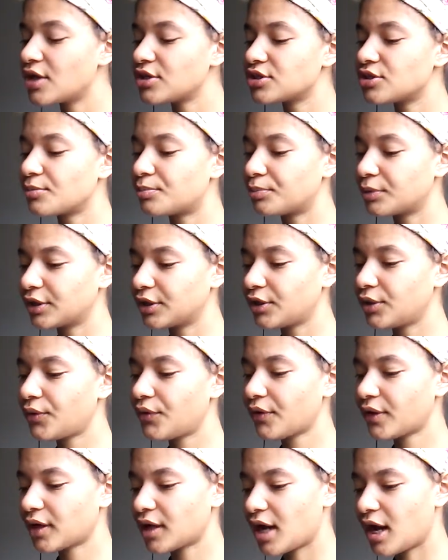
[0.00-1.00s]
to bring you
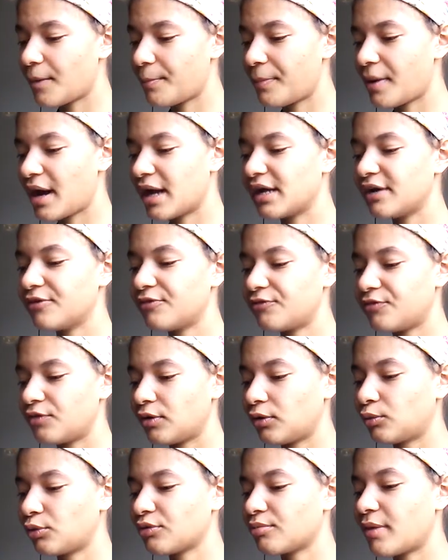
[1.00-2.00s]
the cup I have
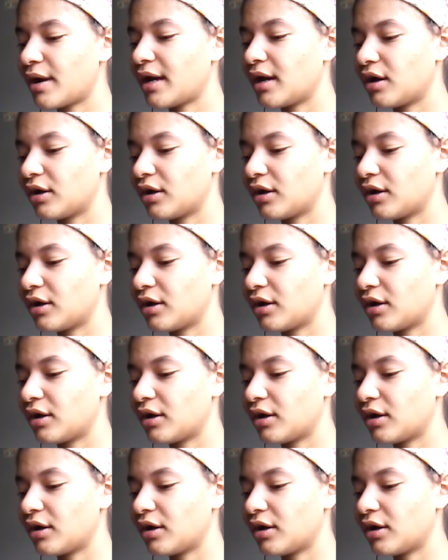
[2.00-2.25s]
filled with my